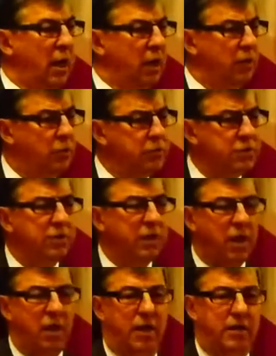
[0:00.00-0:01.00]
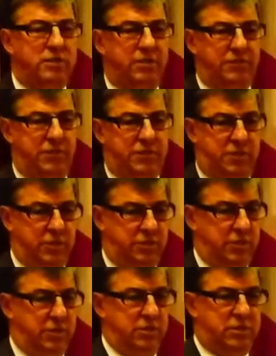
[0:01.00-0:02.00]
Those are the kinds of
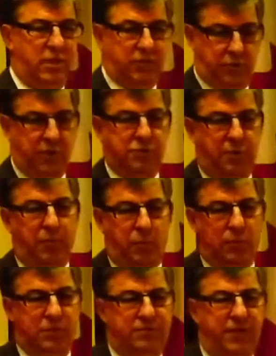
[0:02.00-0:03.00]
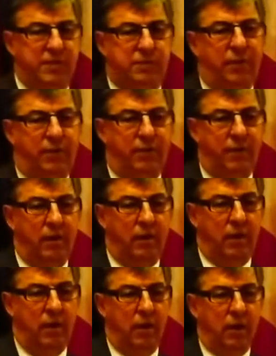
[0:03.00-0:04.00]
decisions that Treasury Board is faced with.
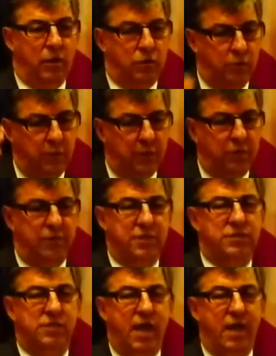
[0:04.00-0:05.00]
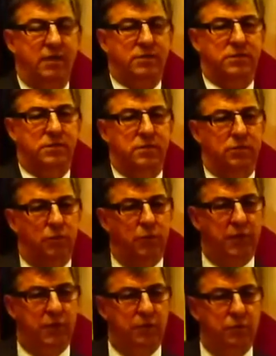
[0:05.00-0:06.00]
Do we do this tax? Do
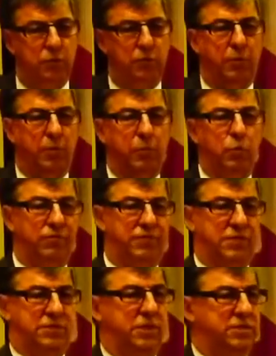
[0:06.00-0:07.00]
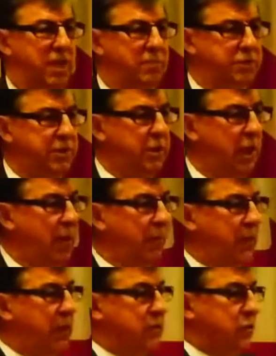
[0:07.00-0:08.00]
we remove this exemption?
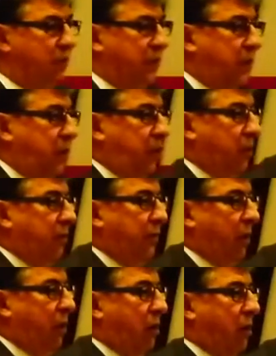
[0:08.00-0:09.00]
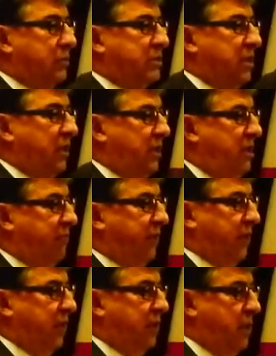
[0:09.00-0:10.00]
Because over here, there are
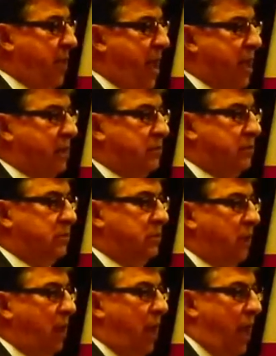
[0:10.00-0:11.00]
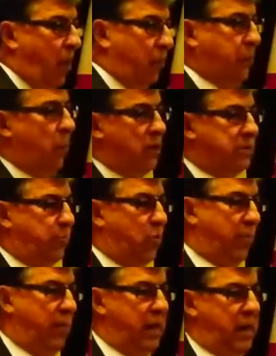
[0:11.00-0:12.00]
significant demands. Health wants
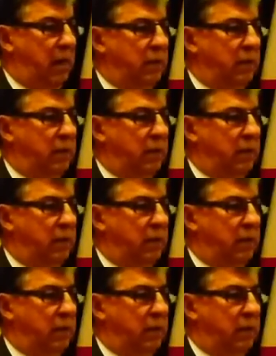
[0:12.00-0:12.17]
more money.